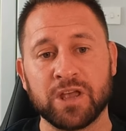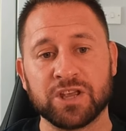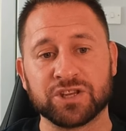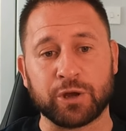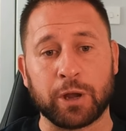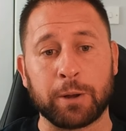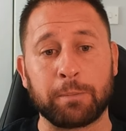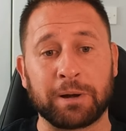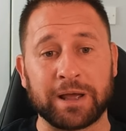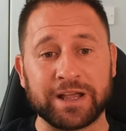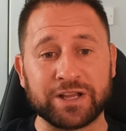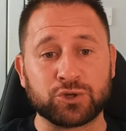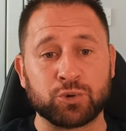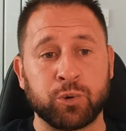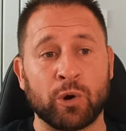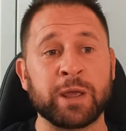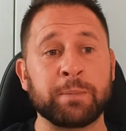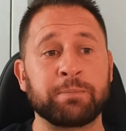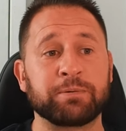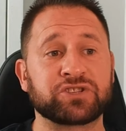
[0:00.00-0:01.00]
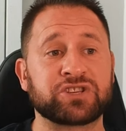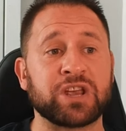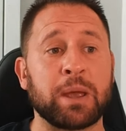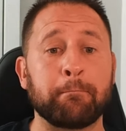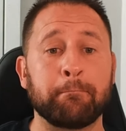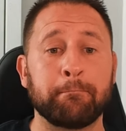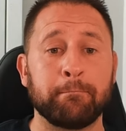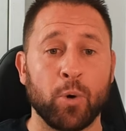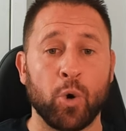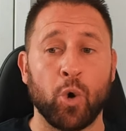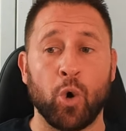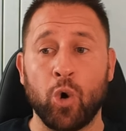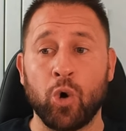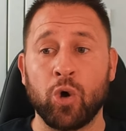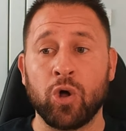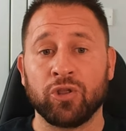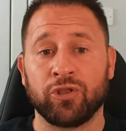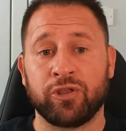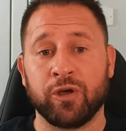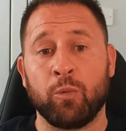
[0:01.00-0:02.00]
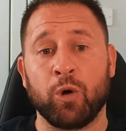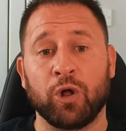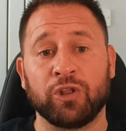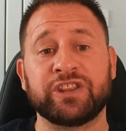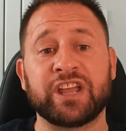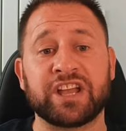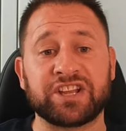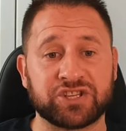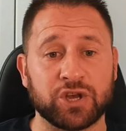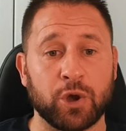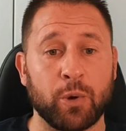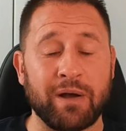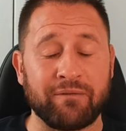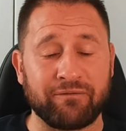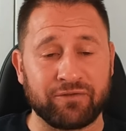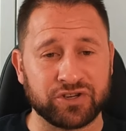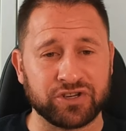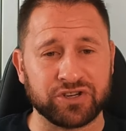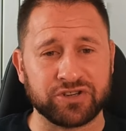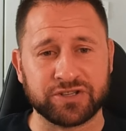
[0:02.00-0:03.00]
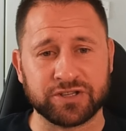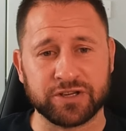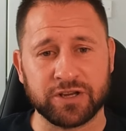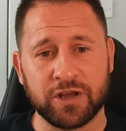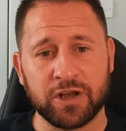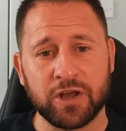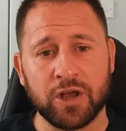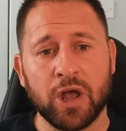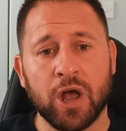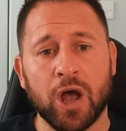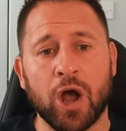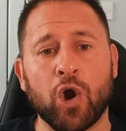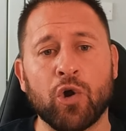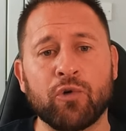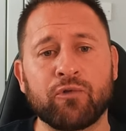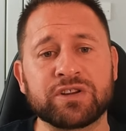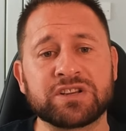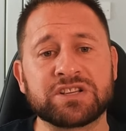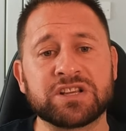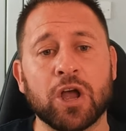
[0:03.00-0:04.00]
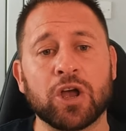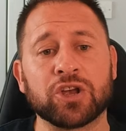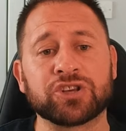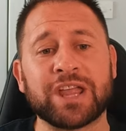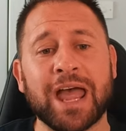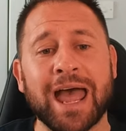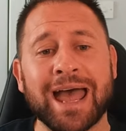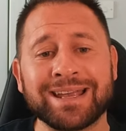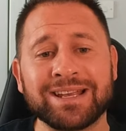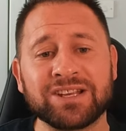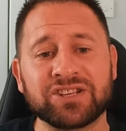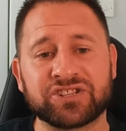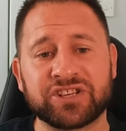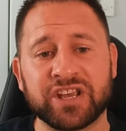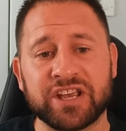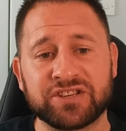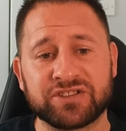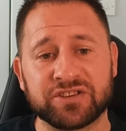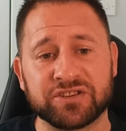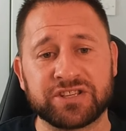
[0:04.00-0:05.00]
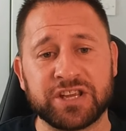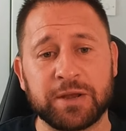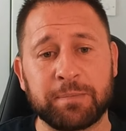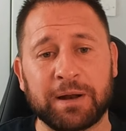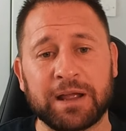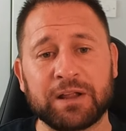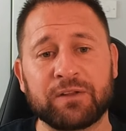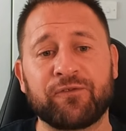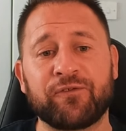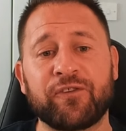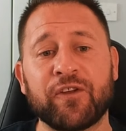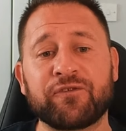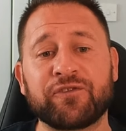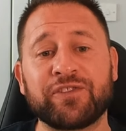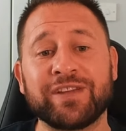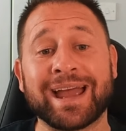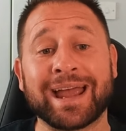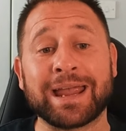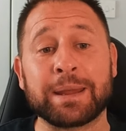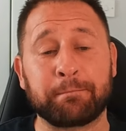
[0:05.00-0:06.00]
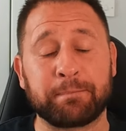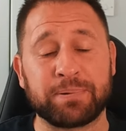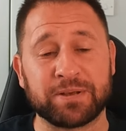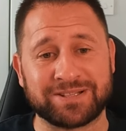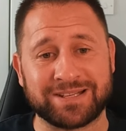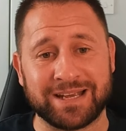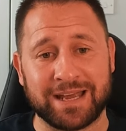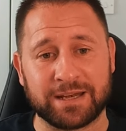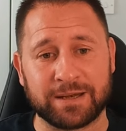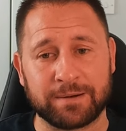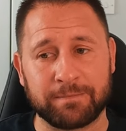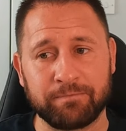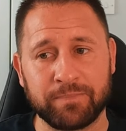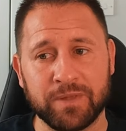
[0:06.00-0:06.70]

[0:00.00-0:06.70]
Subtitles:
So he played 20% more than what Neto averages. Over his last eight seasons, he played 58%.